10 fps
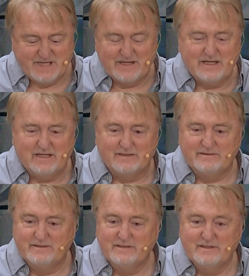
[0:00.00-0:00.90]
That's
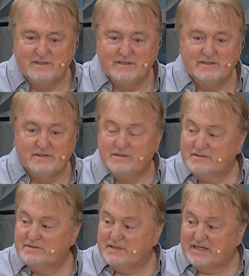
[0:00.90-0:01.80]
it.
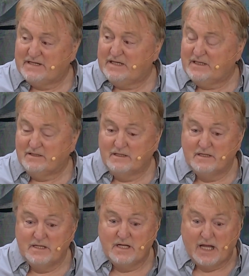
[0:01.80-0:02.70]
That's it.
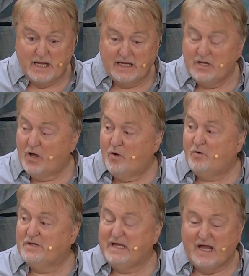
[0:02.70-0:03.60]
And
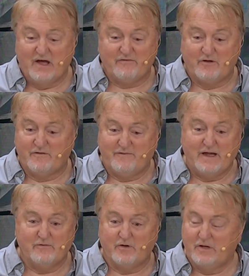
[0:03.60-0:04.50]
only after
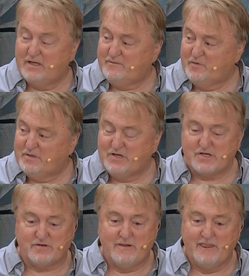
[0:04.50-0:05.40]
Pharaoh had
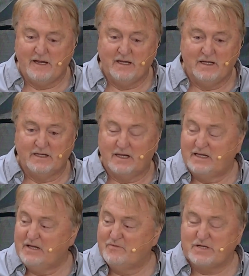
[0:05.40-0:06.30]
just,
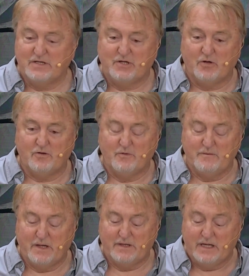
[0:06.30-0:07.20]
like he was in total
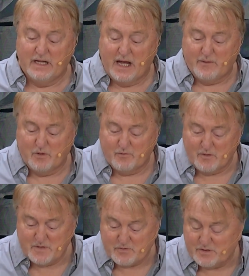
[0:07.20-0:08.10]
rebellion. How about
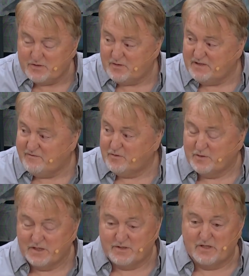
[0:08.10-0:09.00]
Romans
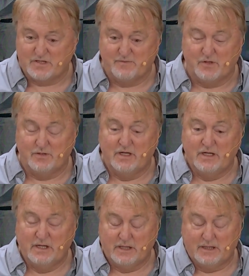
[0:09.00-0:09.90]
1:24 when it talks about
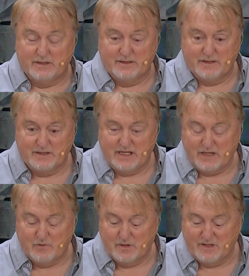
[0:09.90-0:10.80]
the
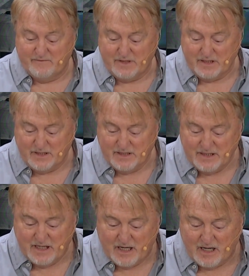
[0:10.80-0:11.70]
day we're living in?
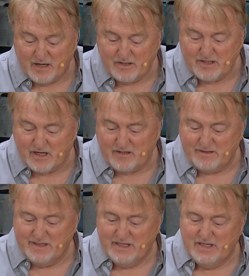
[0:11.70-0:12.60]
A hardened
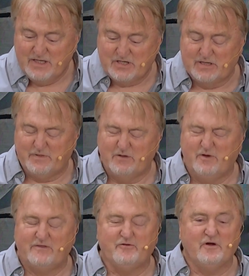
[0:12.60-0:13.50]
heart, simply
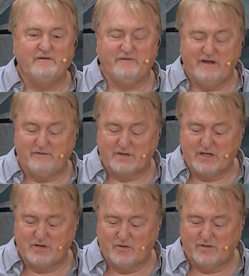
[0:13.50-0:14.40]
withdrawn favor.
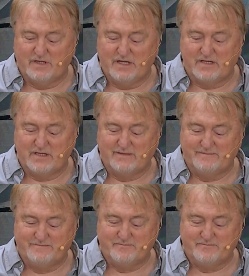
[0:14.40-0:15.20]
That's all it is.